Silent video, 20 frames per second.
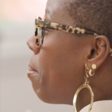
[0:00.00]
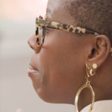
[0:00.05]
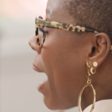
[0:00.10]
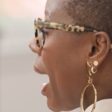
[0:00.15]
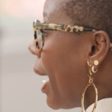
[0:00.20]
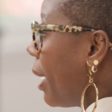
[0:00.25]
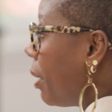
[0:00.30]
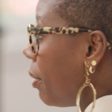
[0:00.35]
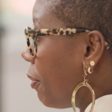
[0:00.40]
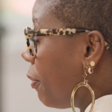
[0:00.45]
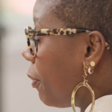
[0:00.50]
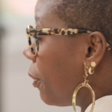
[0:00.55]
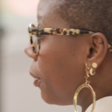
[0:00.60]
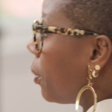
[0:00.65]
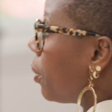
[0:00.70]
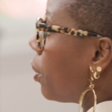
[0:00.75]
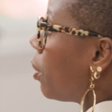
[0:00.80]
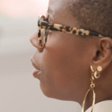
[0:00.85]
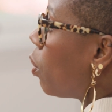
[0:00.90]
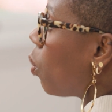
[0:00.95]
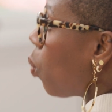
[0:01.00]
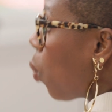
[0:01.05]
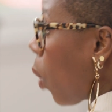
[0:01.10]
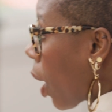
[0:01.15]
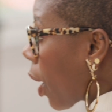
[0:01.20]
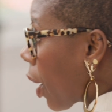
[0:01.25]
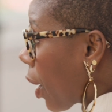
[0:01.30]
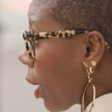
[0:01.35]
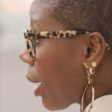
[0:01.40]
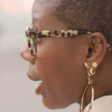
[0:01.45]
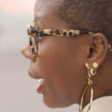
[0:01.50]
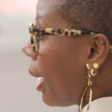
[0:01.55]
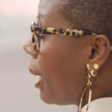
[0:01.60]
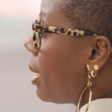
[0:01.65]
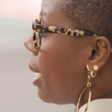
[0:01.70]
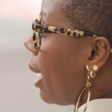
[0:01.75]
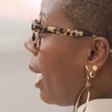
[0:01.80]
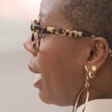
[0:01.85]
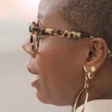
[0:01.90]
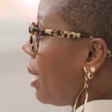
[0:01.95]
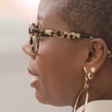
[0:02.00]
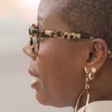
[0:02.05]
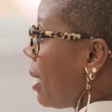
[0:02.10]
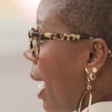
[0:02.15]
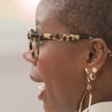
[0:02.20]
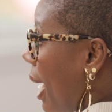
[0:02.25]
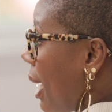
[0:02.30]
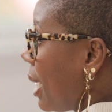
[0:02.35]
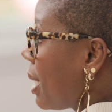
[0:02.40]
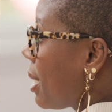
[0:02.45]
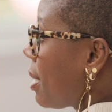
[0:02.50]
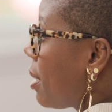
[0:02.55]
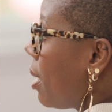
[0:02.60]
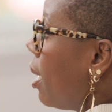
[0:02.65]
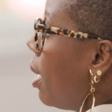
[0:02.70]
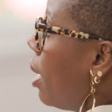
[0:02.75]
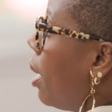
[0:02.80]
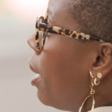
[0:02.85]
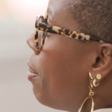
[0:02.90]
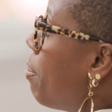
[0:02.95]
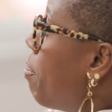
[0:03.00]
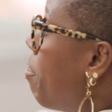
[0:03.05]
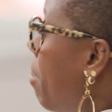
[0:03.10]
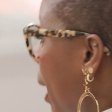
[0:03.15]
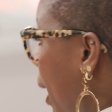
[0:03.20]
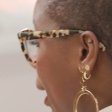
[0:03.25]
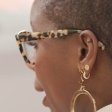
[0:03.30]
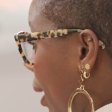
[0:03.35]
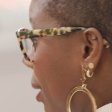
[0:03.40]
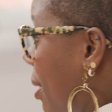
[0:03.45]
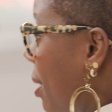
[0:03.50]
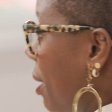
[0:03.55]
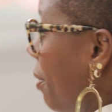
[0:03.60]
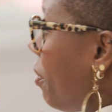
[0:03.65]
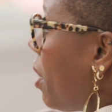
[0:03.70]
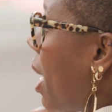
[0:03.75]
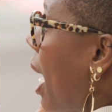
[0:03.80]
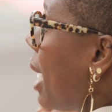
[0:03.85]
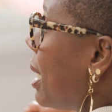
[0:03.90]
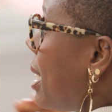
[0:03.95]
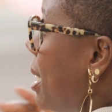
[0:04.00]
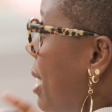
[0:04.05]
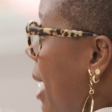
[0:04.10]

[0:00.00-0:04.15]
mindful work and it takes minutes, if not